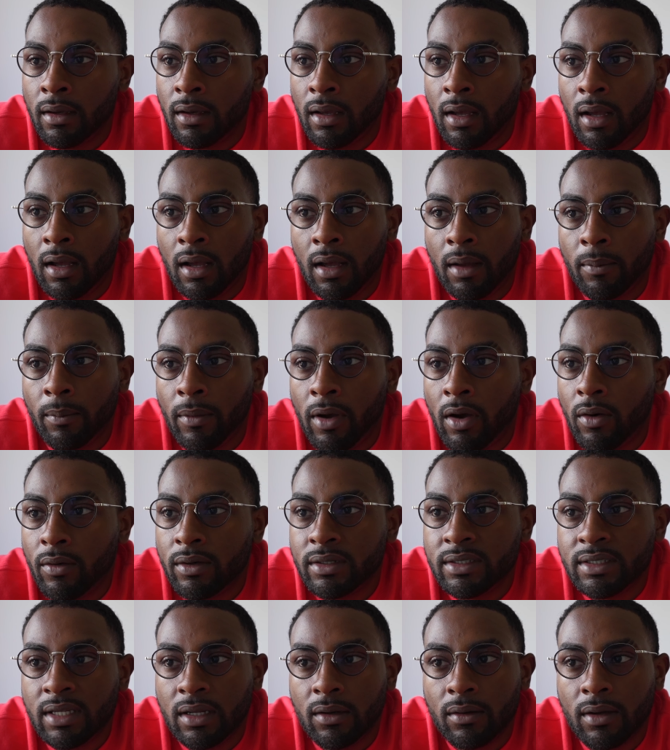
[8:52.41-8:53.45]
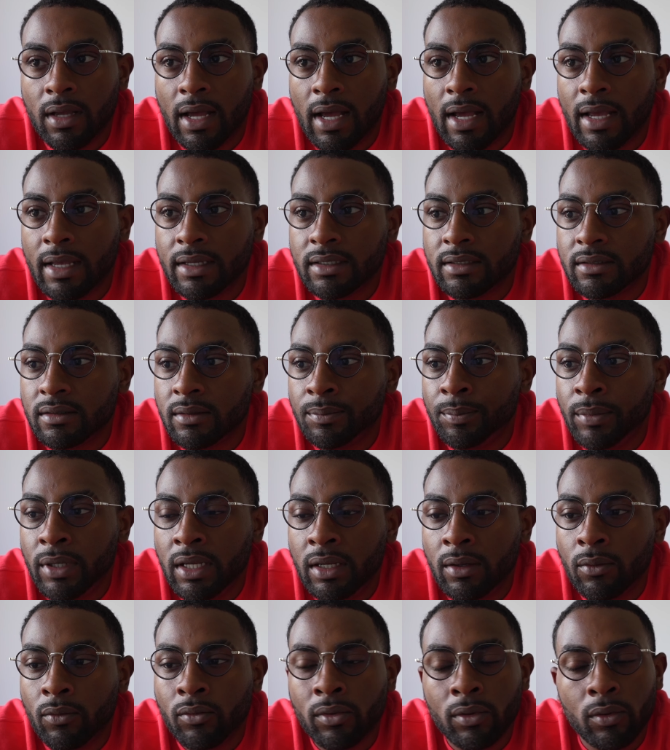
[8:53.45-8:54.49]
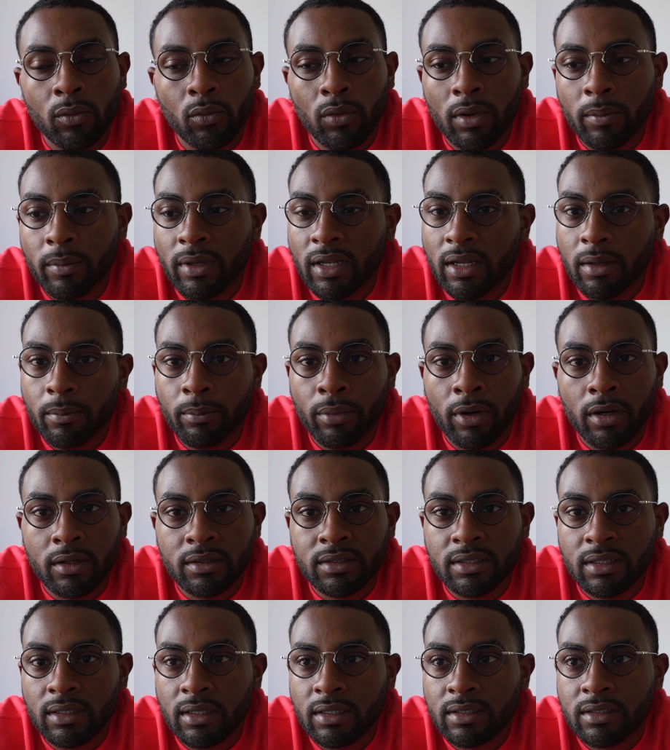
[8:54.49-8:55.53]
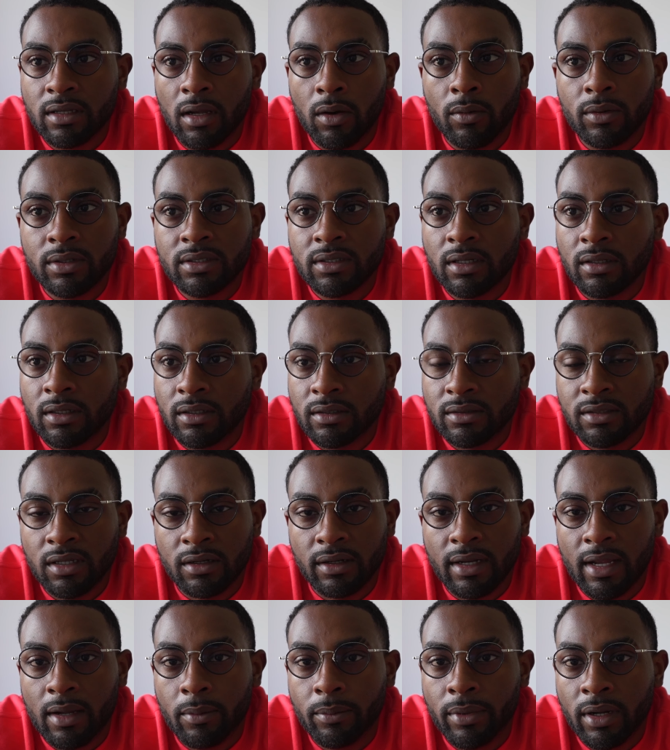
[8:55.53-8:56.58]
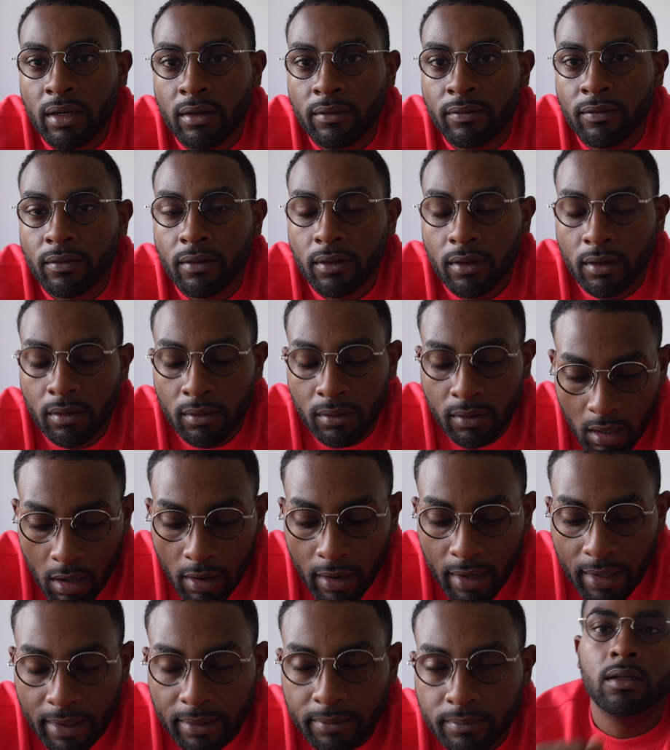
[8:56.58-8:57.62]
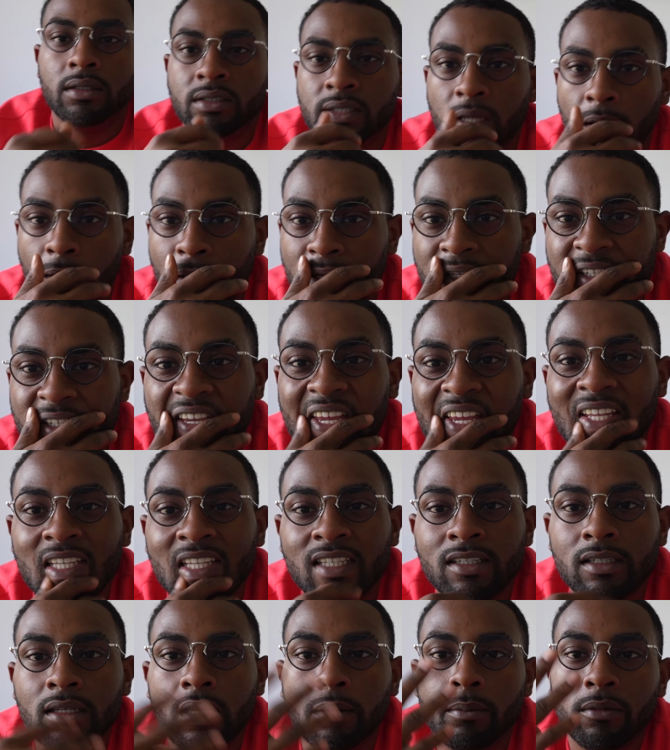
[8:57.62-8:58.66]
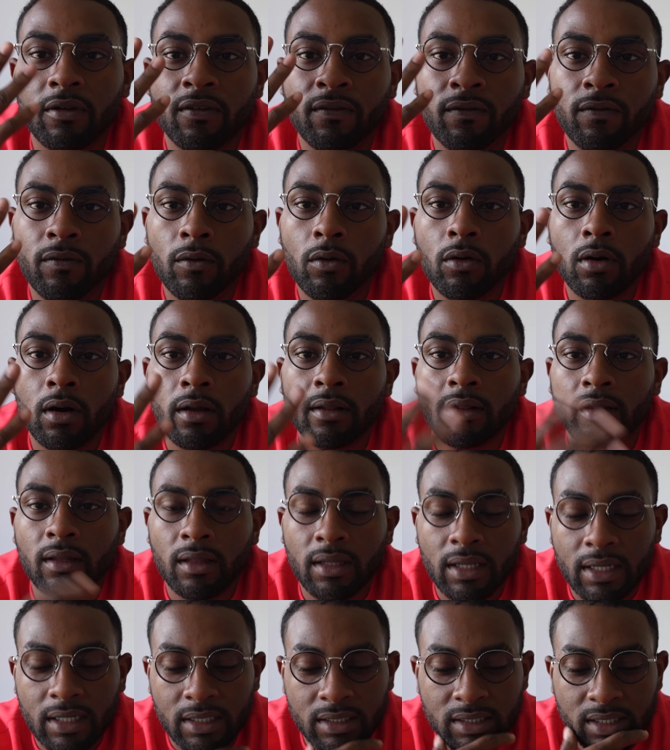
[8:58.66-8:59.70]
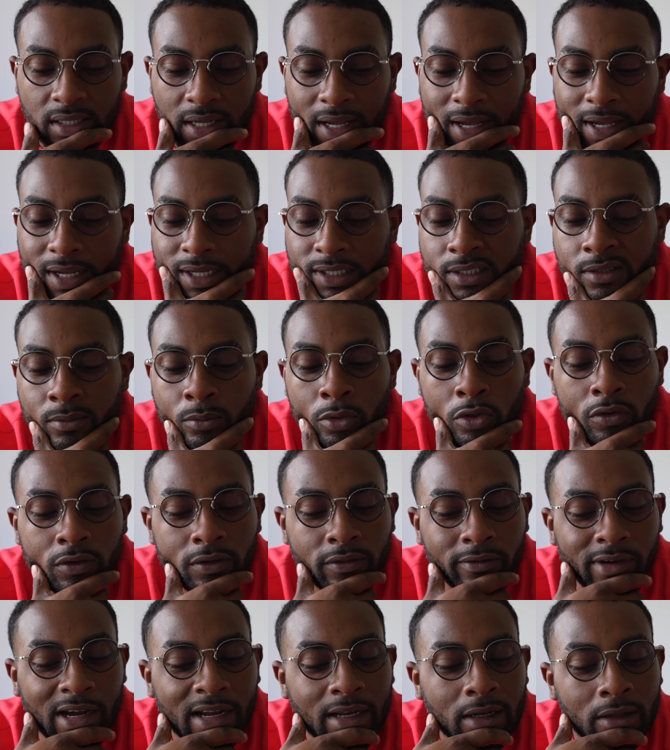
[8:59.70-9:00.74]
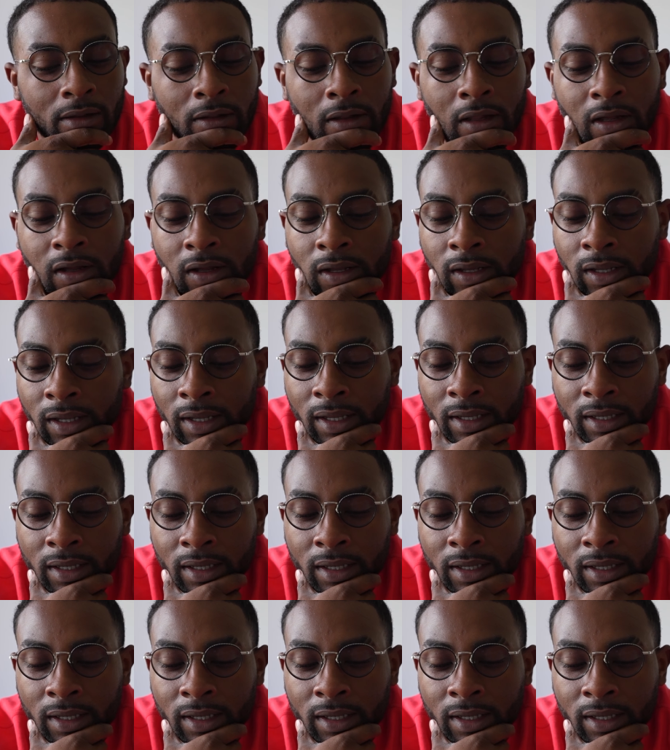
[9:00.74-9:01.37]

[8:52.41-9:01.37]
Um, I always tell guys, meet women in person. It's always going to turn out better for you. All right, so let's get into number four on the list, guys. Moving right along.